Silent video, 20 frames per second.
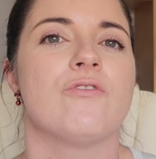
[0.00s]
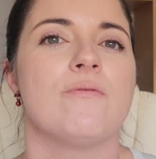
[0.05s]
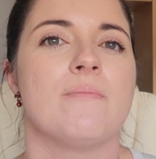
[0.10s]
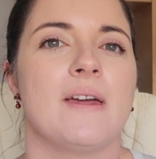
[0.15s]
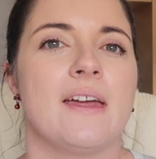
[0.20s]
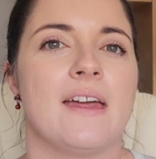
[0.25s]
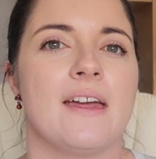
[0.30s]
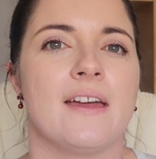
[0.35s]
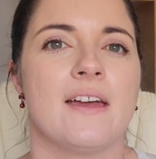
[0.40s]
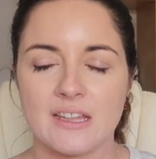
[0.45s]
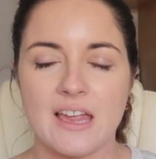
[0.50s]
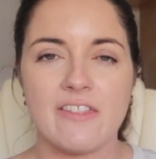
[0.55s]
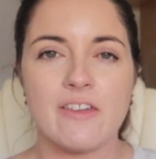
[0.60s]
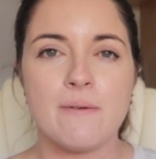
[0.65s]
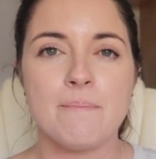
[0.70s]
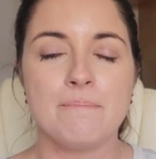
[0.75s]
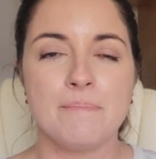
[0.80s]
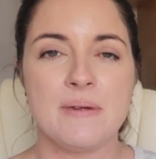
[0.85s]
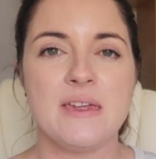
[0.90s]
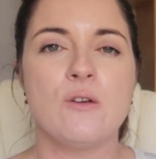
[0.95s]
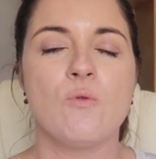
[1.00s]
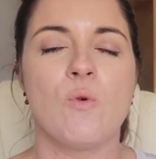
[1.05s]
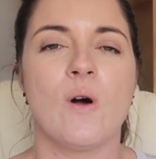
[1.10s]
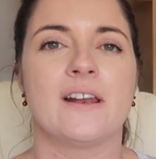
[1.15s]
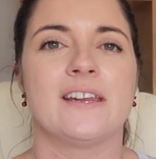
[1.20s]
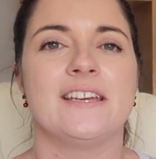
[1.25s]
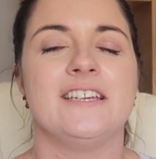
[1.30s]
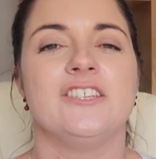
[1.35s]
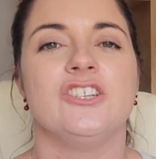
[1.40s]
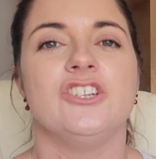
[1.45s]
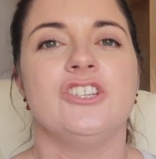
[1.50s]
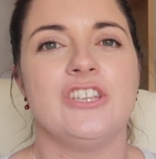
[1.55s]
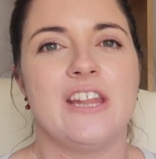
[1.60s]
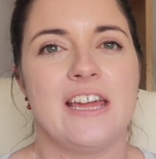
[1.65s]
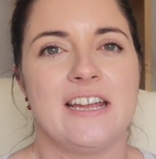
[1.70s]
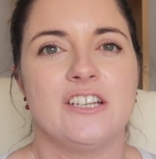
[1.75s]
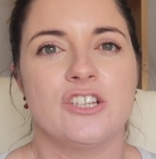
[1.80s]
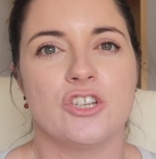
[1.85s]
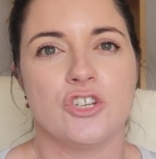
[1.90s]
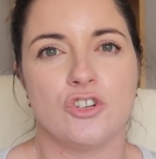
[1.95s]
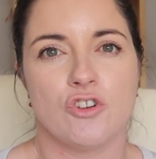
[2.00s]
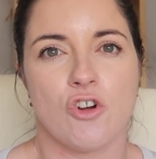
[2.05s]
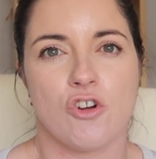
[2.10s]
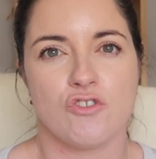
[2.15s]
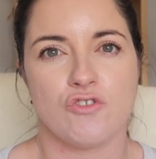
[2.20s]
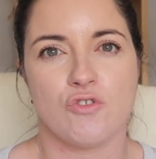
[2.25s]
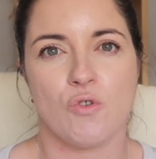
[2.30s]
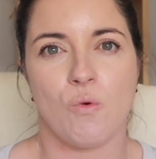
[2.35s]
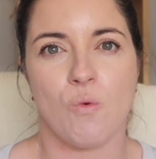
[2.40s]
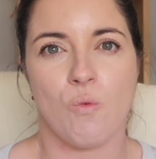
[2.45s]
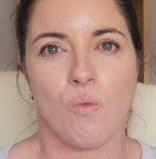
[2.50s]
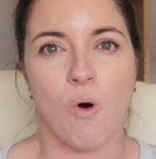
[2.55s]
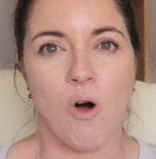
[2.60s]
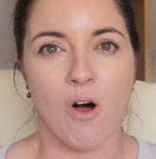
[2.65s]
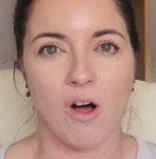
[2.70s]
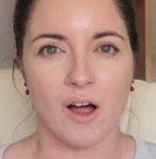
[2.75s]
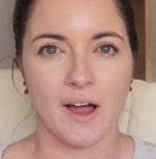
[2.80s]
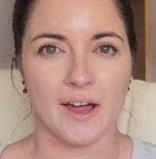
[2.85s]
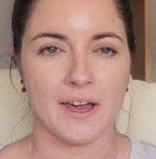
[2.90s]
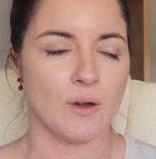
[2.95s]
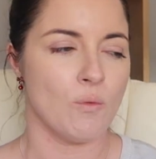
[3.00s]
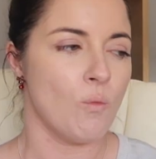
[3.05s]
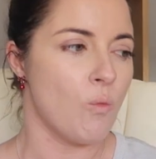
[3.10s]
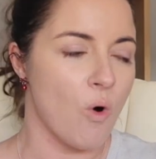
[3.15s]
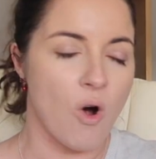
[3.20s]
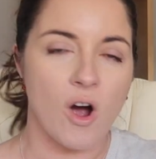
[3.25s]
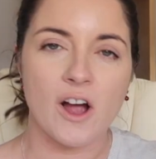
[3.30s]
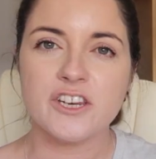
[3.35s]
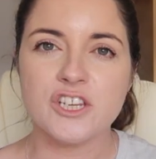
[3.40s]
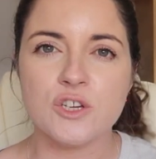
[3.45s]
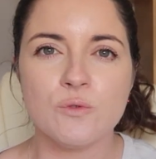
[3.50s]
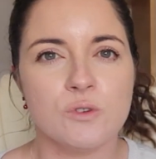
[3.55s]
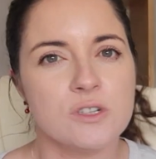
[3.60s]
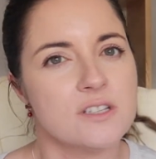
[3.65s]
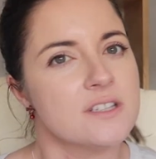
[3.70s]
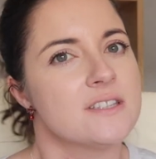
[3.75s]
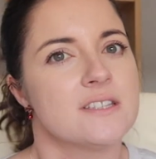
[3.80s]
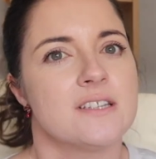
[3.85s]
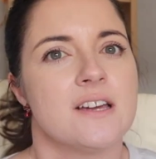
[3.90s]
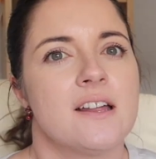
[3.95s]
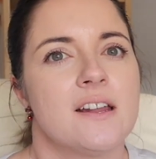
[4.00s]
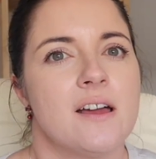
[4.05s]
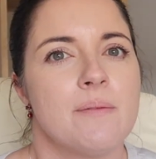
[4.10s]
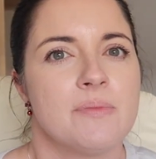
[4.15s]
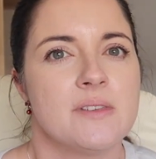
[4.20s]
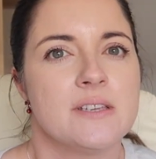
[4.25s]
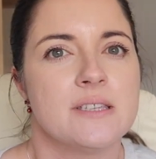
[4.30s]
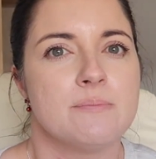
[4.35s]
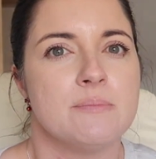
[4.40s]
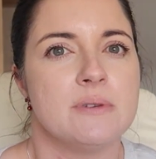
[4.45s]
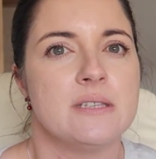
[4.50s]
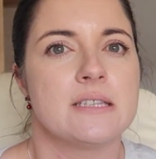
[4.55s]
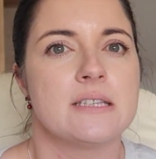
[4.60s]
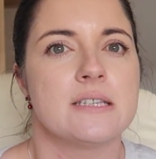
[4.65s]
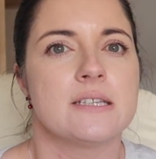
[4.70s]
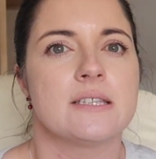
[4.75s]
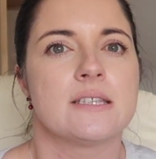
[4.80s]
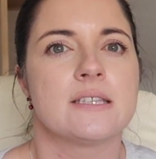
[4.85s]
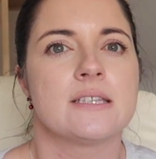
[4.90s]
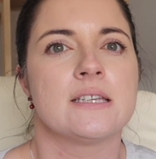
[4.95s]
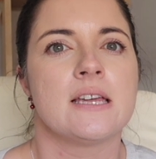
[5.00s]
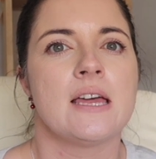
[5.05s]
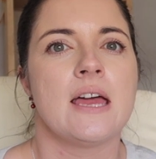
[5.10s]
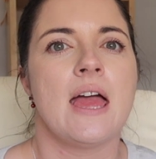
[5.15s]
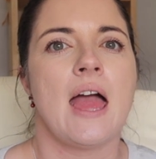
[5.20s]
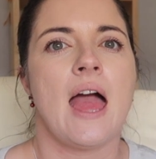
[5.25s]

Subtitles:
for me. The other big one is you need to know your why. Why do you want to start up this business?